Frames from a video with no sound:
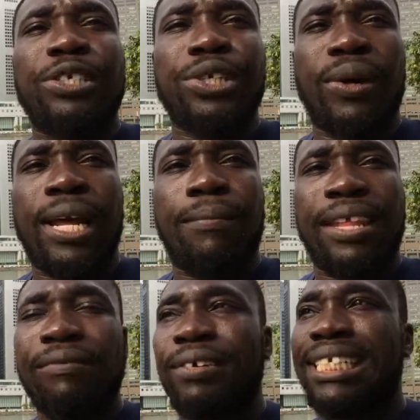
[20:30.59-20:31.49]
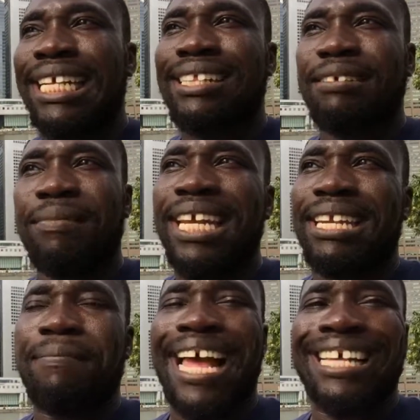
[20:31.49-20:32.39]
showing up. They've reached out to me in
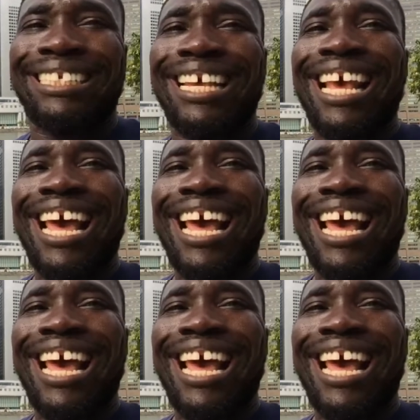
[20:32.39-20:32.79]
the past.